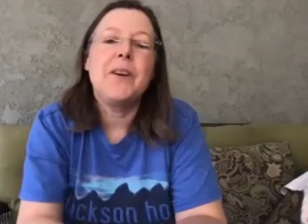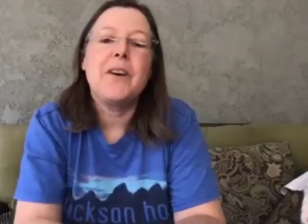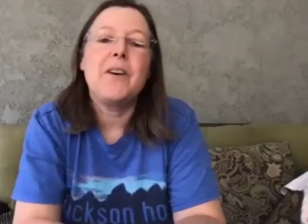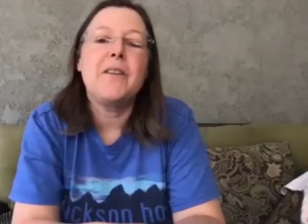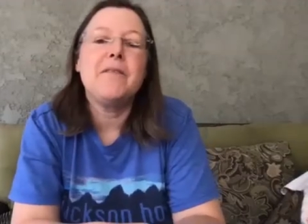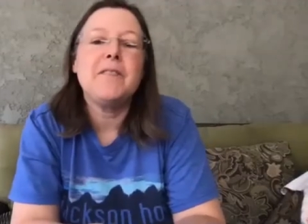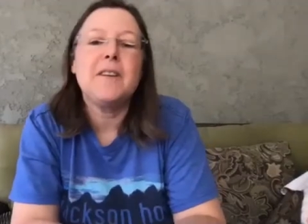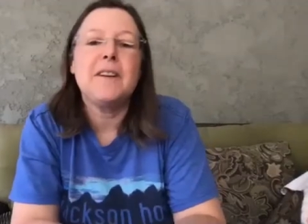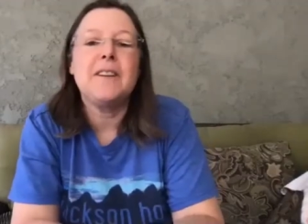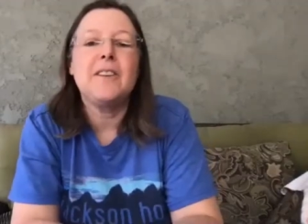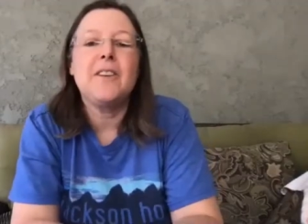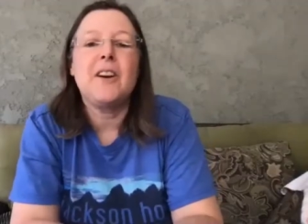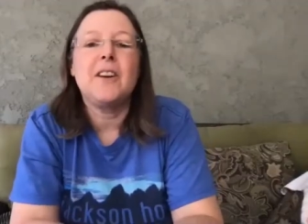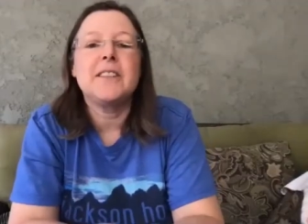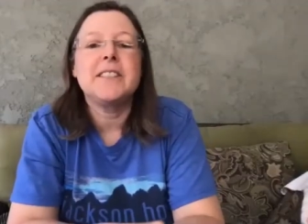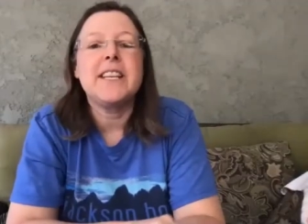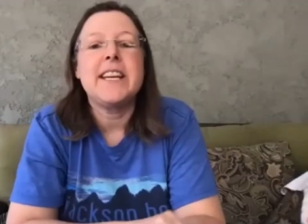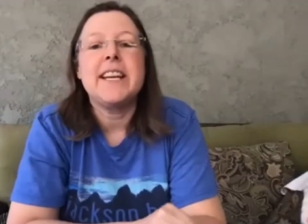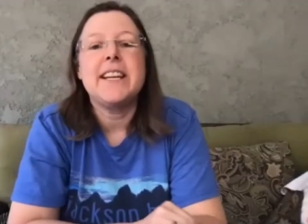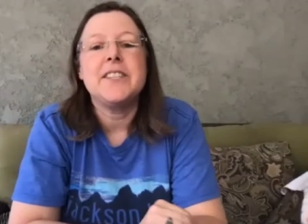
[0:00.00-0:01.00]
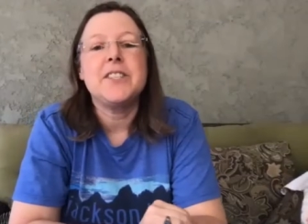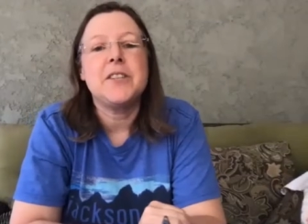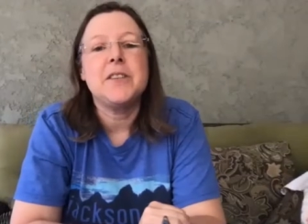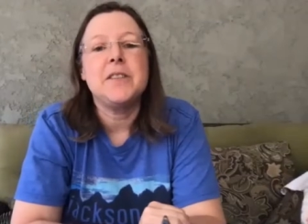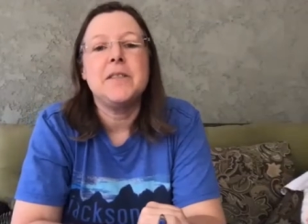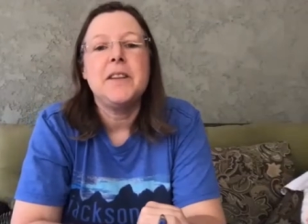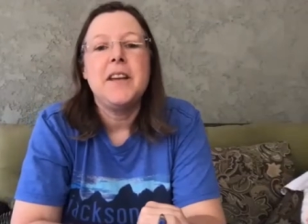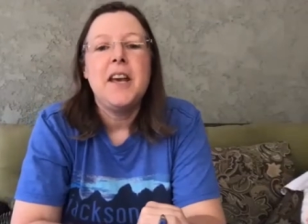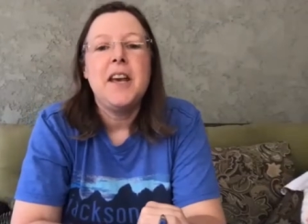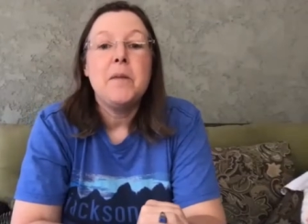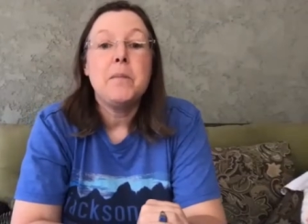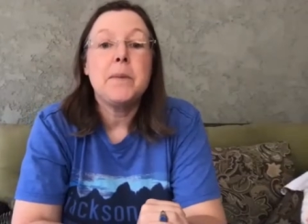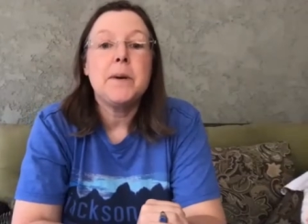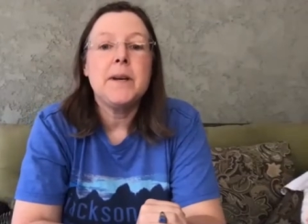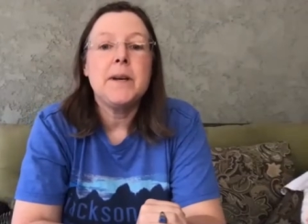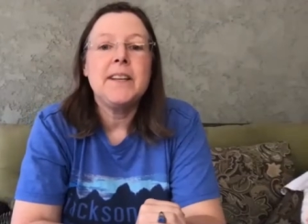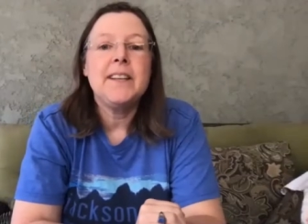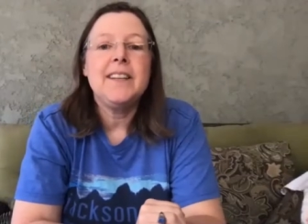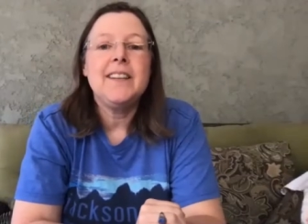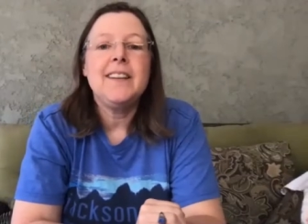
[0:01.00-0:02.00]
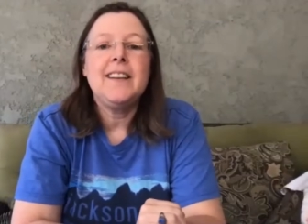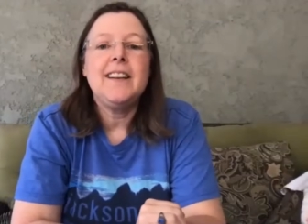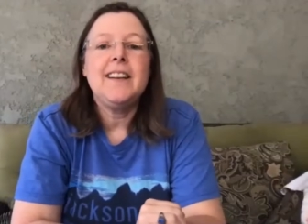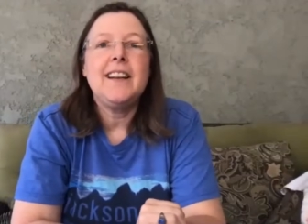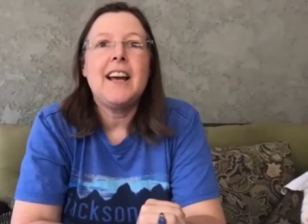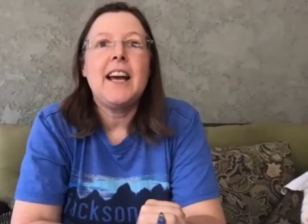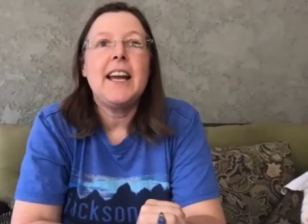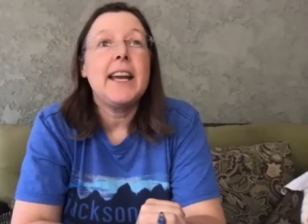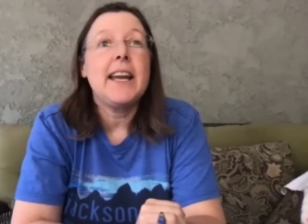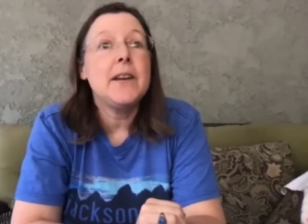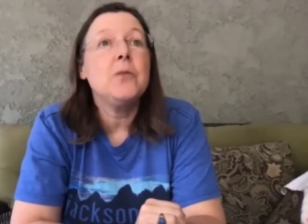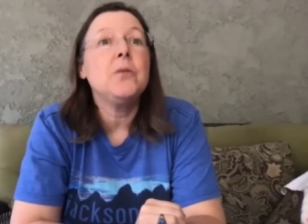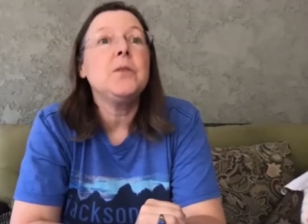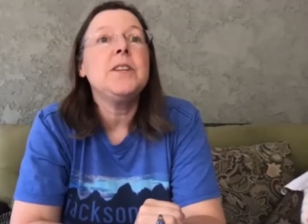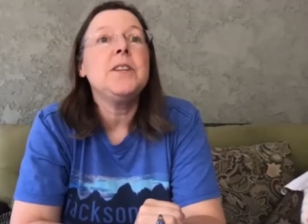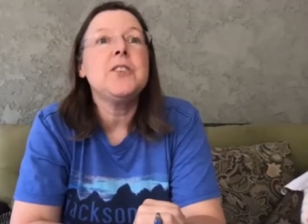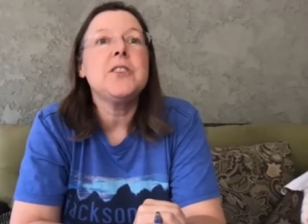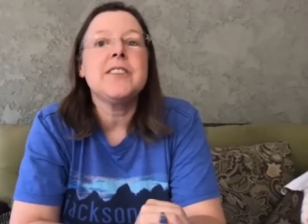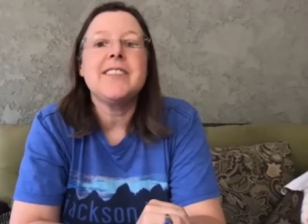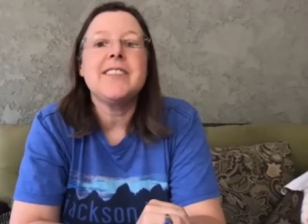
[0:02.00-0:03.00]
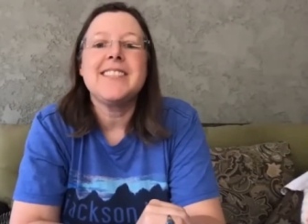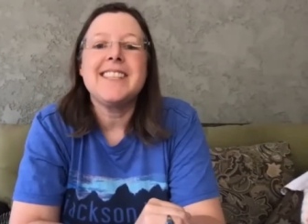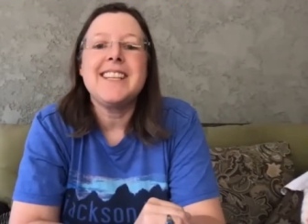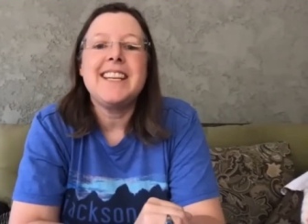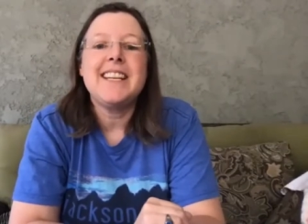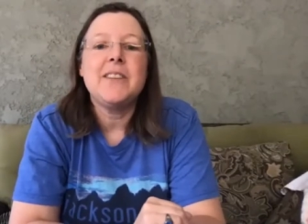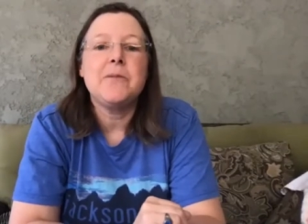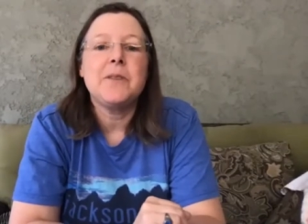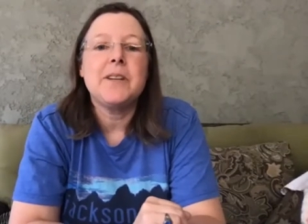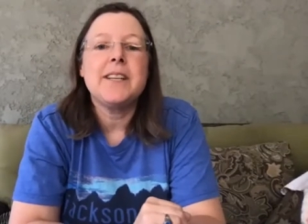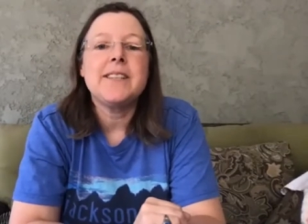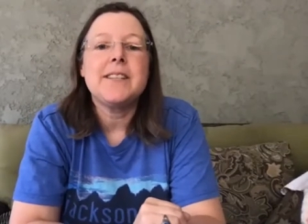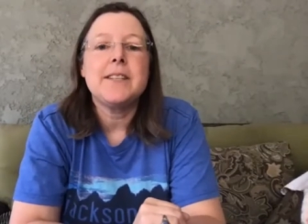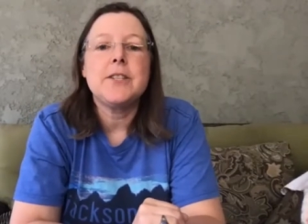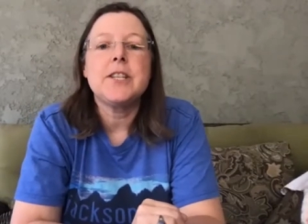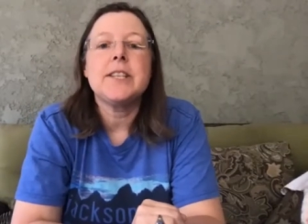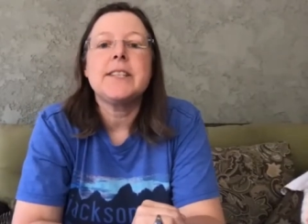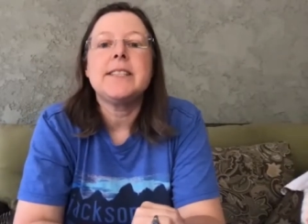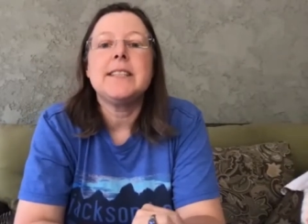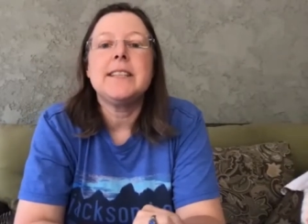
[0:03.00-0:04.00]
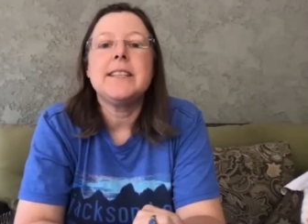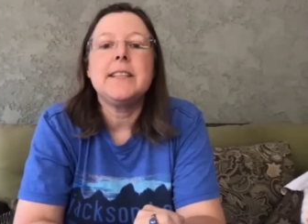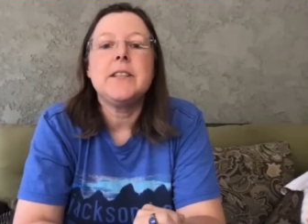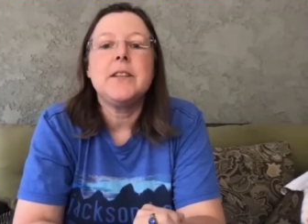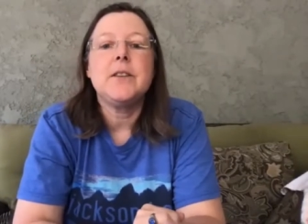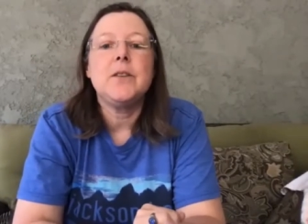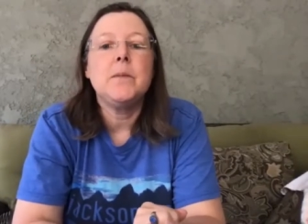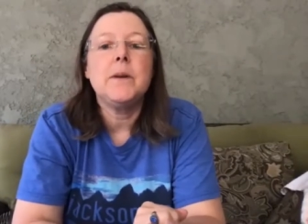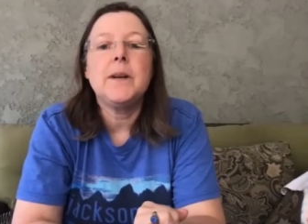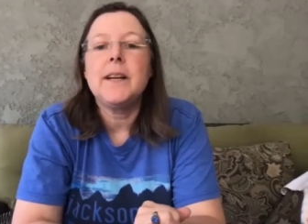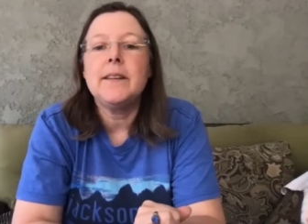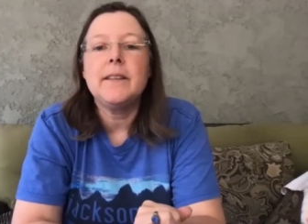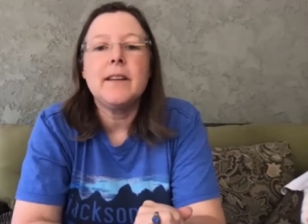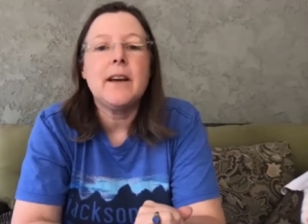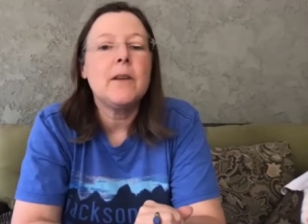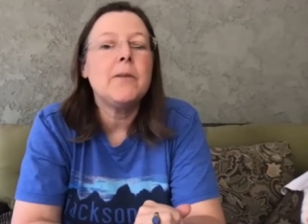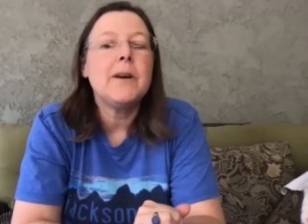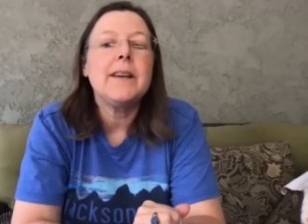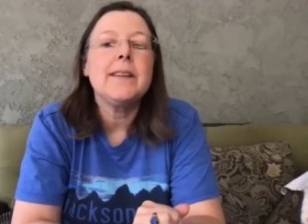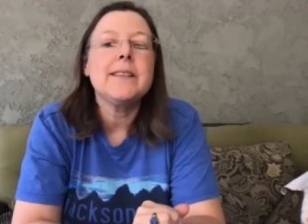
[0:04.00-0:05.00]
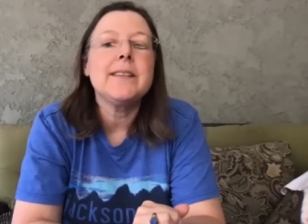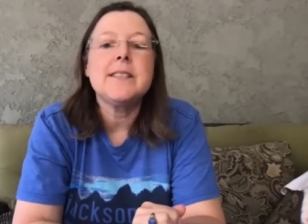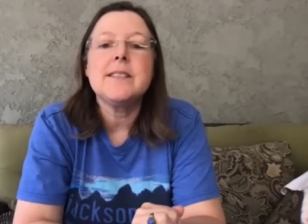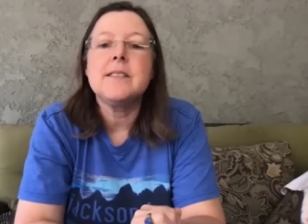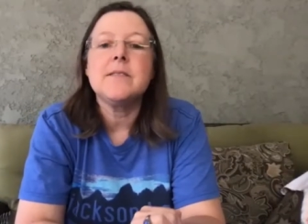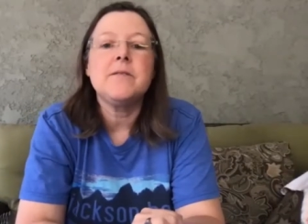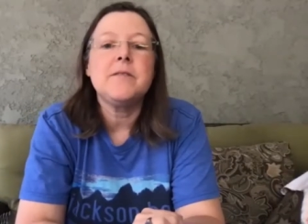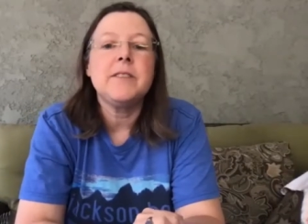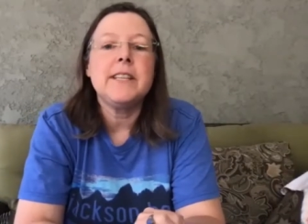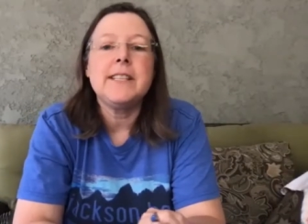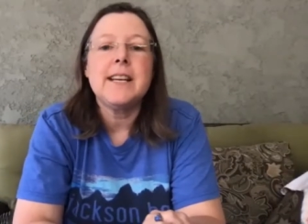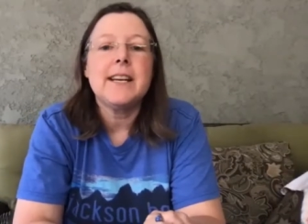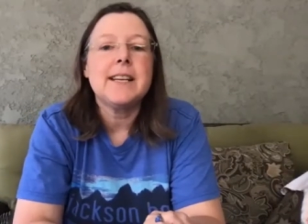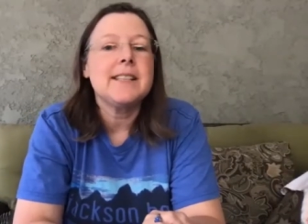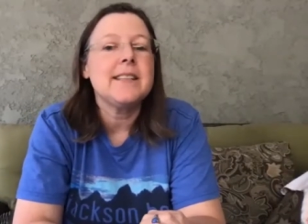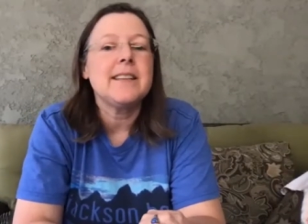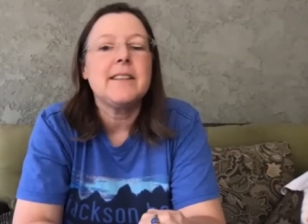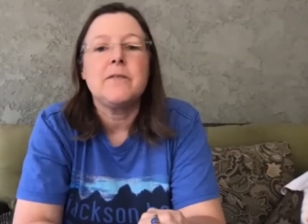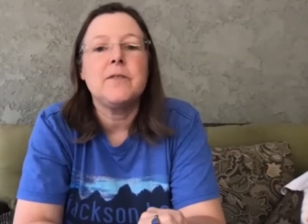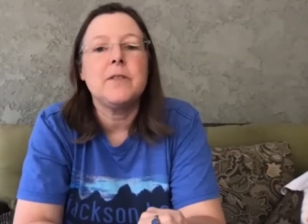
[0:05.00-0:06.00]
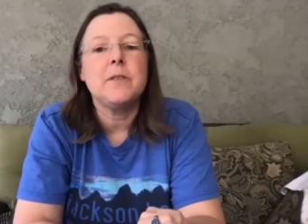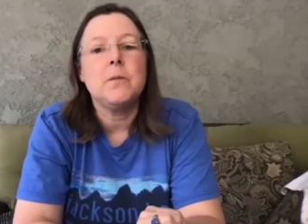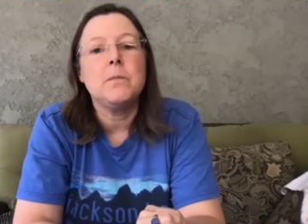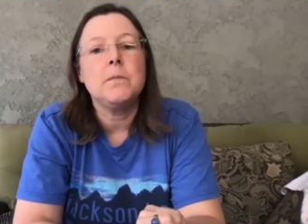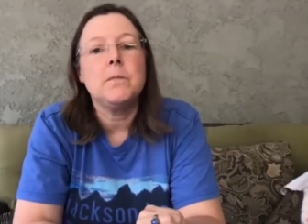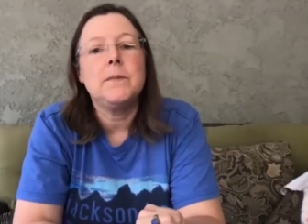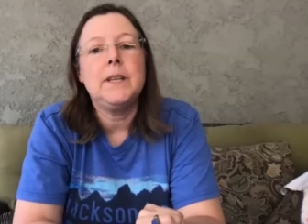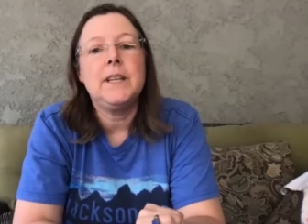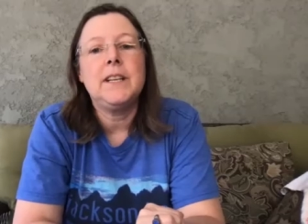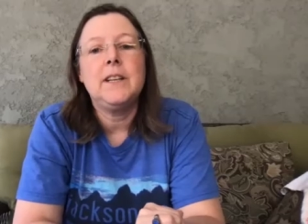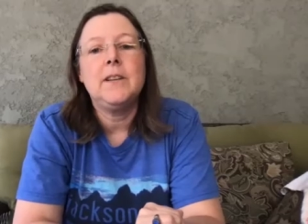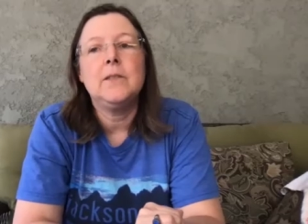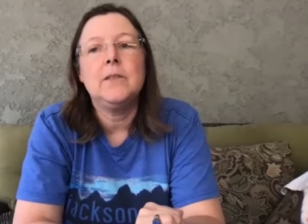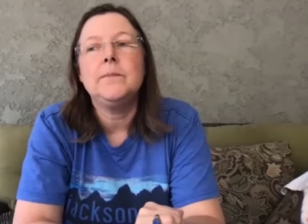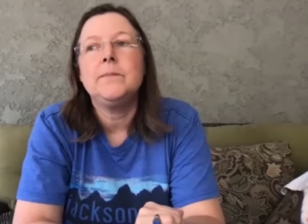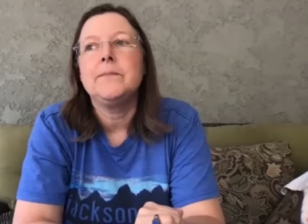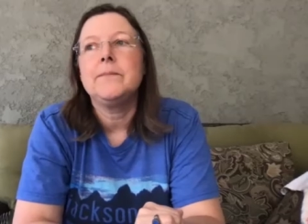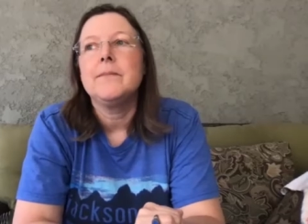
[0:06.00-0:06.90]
off on a long tangent, but I had only just seen it when I suggested it to you, but I thought, wow, this is a fantastic film, you know?